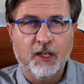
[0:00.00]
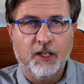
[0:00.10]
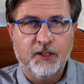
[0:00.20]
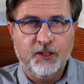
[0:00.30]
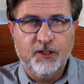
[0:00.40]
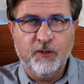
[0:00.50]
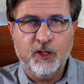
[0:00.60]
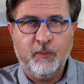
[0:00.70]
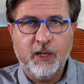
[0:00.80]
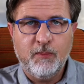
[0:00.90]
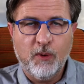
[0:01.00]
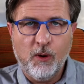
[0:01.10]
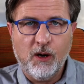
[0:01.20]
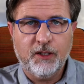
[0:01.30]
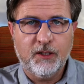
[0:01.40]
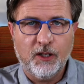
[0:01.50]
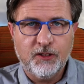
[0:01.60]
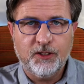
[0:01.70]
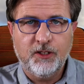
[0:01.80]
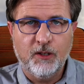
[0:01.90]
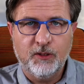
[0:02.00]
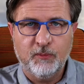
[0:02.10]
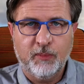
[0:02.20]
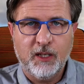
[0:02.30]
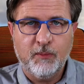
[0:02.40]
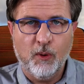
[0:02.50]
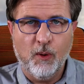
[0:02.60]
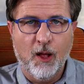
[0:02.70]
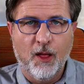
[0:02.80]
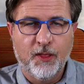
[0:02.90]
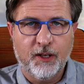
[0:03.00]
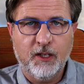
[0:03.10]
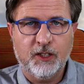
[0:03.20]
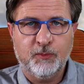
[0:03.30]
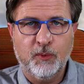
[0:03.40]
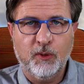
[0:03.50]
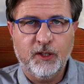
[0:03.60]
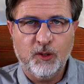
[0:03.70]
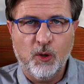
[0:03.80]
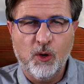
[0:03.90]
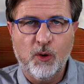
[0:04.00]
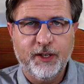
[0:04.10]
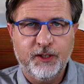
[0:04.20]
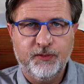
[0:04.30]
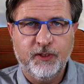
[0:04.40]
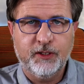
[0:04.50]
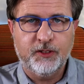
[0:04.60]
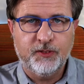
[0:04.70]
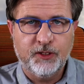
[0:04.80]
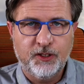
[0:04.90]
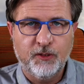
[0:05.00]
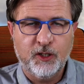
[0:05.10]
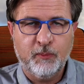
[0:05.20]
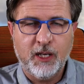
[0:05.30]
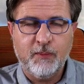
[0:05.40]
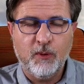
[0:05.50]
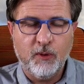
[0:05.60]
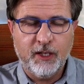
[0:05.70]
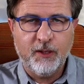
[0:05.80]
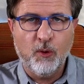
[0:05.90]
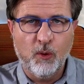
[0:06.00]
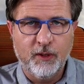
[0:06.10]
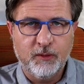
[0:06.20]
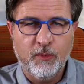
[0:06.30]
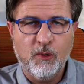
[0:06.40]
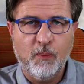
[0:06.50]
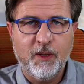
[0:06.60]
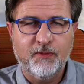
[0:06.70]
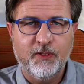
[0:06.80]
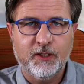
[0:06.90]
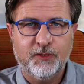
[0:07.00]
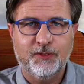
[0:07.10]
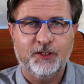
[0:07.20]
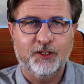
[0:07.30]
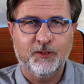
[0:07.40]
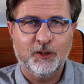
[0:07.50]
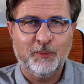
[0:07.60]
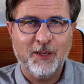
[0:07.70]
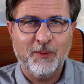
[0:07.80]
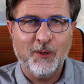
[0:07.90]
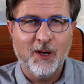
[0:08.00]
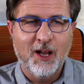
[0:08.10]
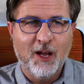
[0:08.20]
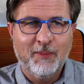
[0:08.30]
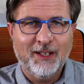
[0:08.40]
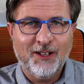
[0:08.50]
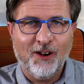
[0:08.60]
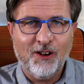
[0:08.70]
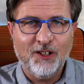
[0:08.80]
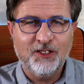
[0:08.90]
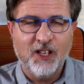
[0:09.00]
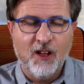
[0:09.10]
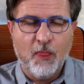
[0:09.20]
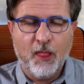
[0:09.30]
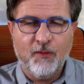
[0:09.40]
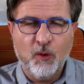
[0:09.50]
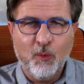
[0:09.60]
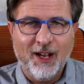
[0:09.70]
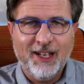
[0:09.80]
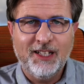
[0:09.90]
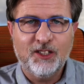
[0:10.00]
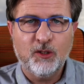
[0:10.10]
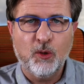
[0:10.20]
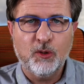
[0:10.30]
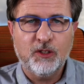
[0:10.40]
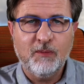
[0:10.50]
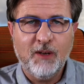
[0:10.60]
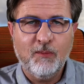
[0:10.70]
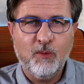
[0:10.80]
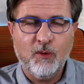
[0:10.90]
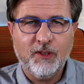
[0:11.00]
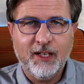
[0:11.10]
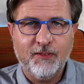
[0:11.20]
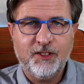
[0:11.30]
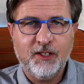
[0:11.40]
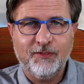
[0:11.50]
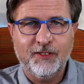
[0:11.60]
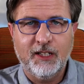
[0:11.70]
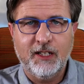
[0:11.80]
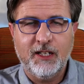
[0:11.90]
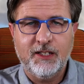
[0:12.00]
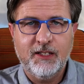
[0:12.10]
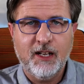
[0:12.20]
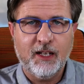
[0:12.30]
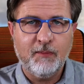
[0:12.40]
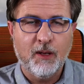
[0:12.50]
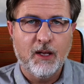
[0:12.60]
The Jewish people are God's chosen people. The gospel is always first for the Jewish people. It always will be first for the Jewish people because of the way he's called them and what they have suffered in his name.